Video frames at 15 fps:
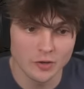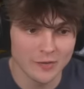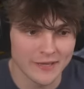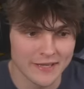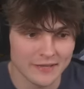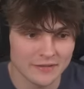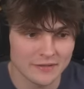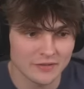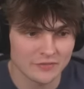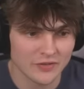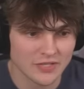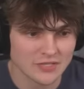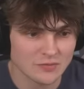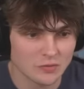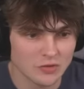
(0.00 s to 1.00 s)
it if
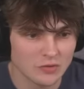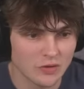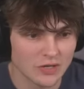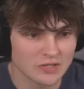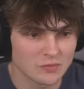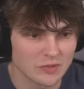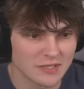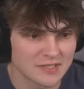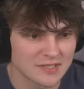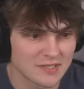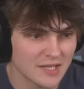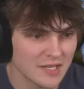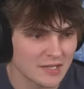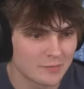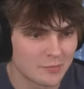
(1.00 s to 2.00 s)
that's what you guys want to
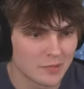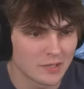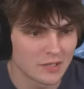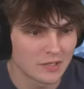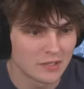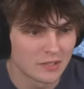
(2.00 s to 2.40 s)
see, but